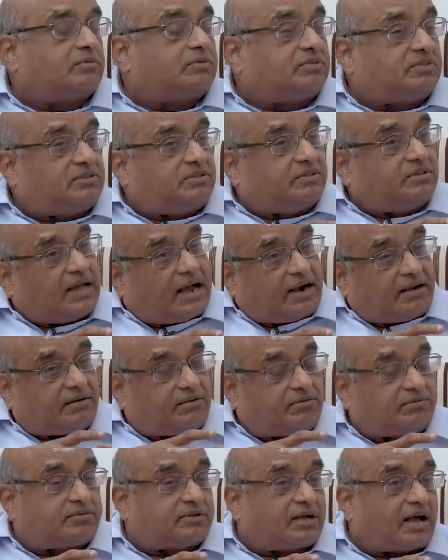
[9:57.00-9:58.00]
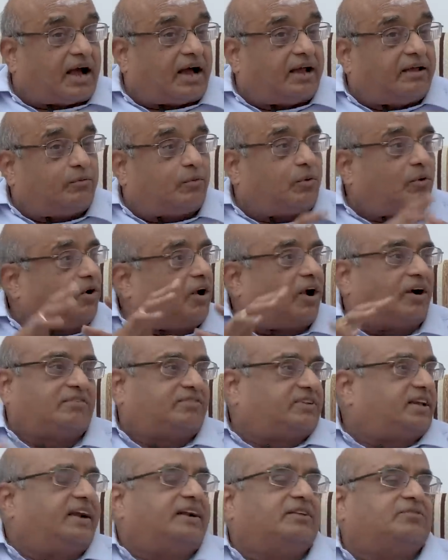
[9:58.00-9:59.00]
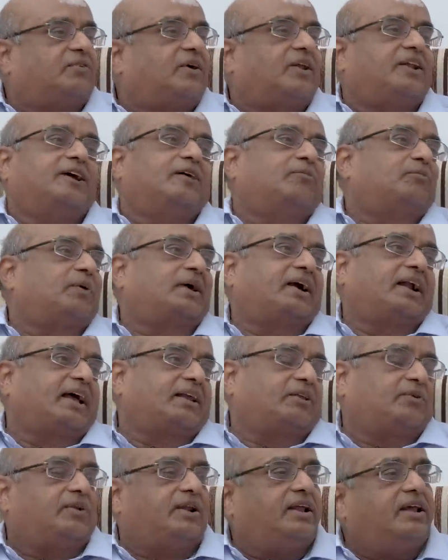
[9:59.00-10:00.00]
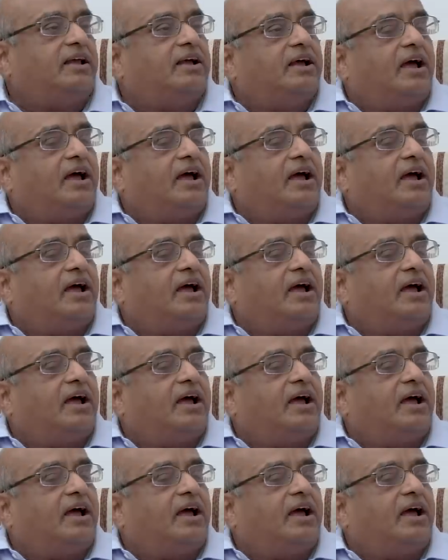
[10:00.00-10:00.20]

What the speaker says: That's, I would not say it's falling apart, okay, actually.